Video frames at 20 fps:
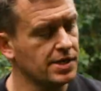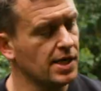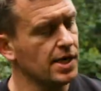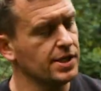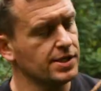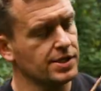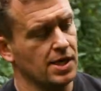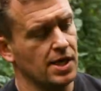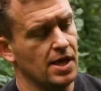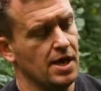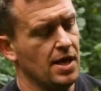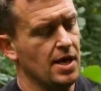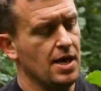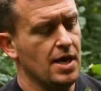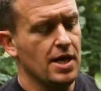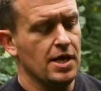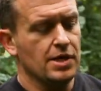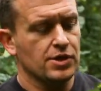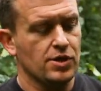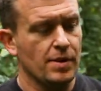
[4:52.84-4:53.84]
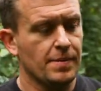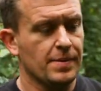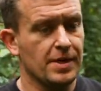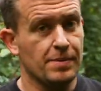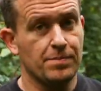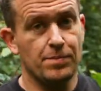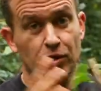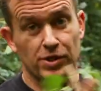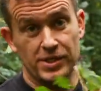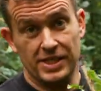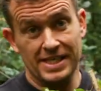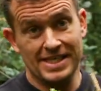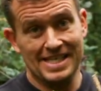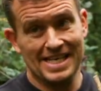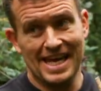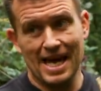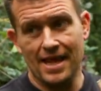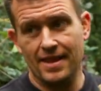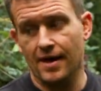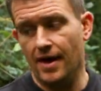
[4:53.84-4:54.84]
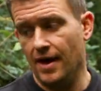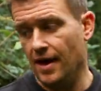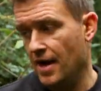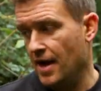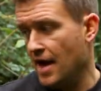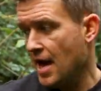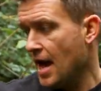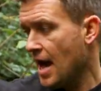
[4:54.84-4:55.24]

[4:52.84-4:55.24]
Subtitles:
task, so I'm going to put it together